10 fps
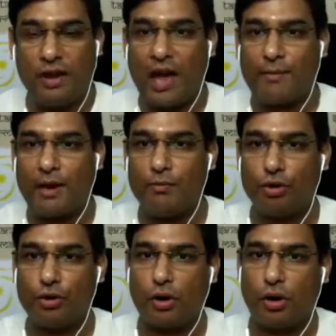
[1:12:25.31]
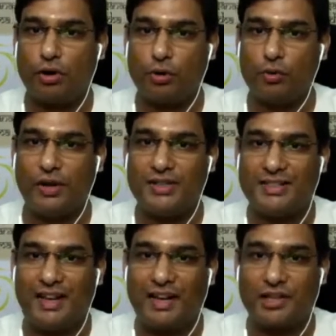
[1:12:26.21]
Am I more drawn towards
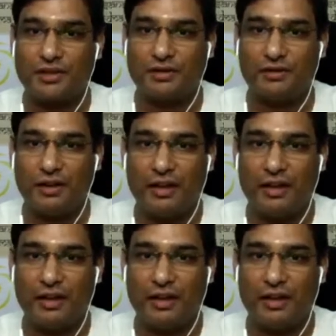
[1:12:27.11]
intellection?